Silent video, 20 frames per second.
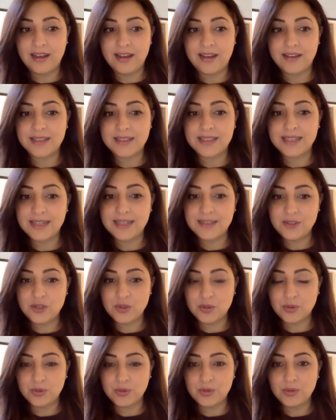Stay
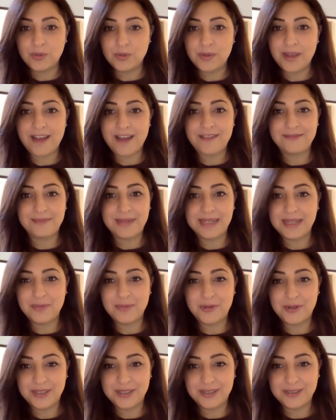tuned. We have many
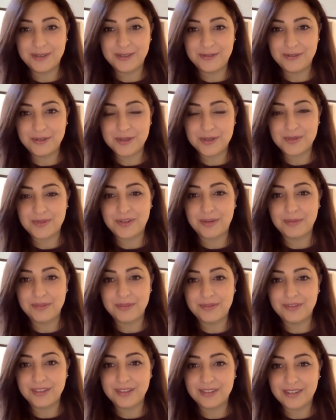more interviews from
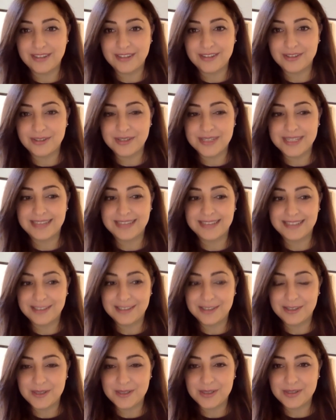different countries and
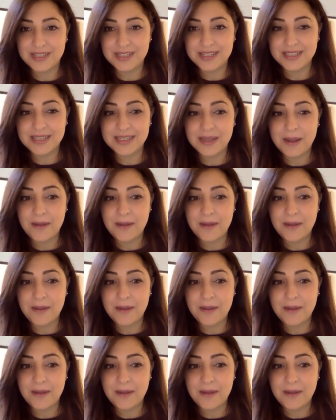industries.